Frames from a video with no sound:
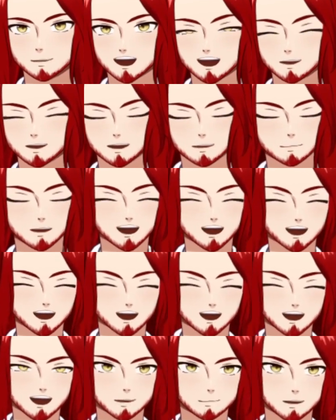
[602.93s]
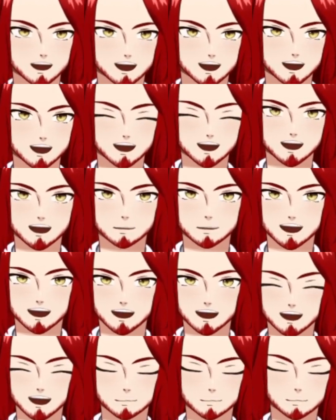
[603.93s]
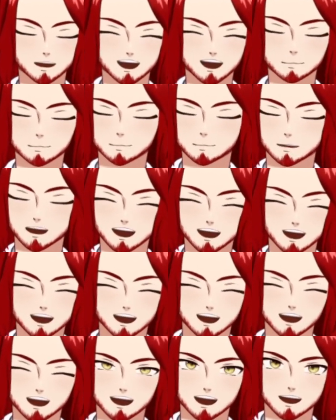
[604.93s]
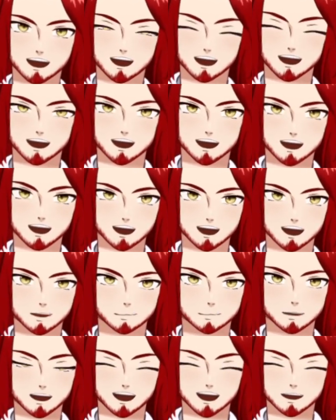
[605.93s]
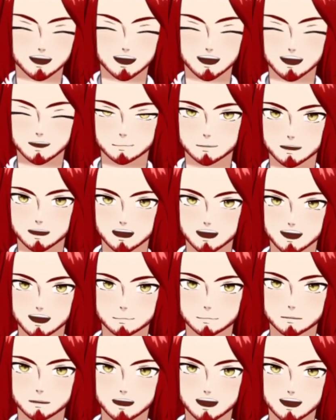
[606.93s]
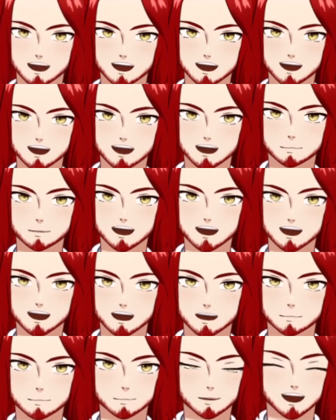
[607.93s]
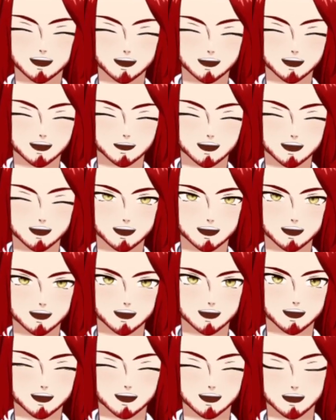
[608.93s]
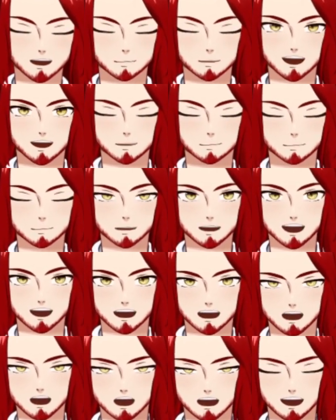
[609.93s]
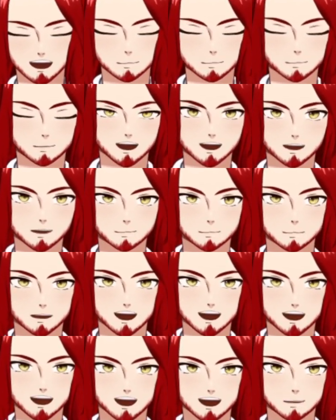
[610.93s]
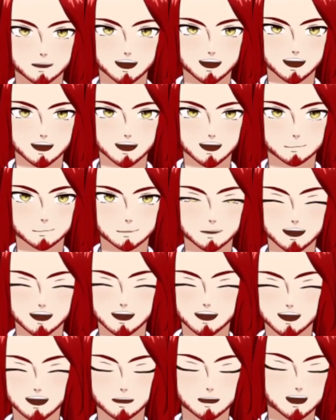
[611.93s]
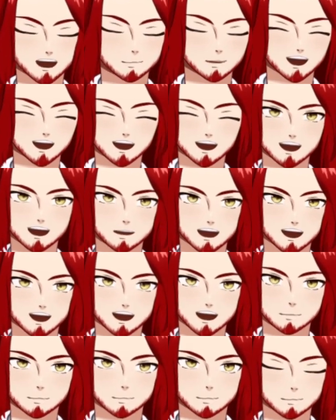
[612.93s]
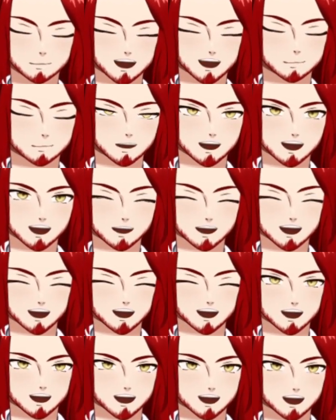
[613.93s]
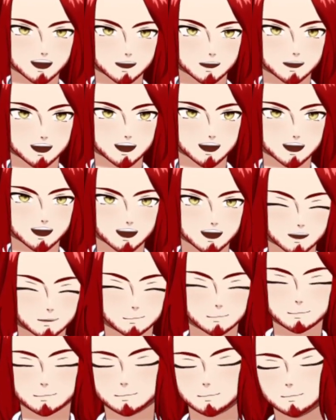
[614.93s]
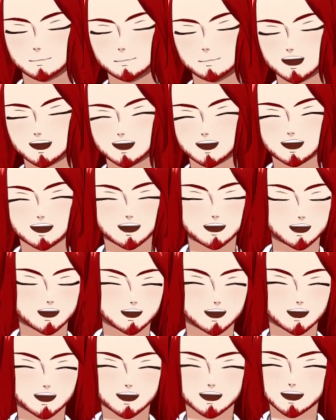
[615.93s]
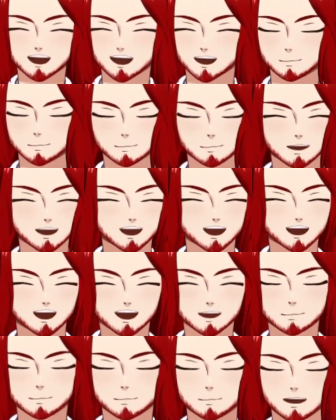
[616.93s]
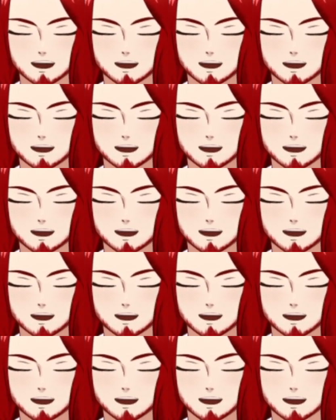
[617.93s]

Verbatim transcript: if you put it after that, it'll stop running before it gets to those extra names because it's looking for that name ban list end in order to stop writing out names. So you want to make sure you put it above that last line. Other than that, it should be fairly simple in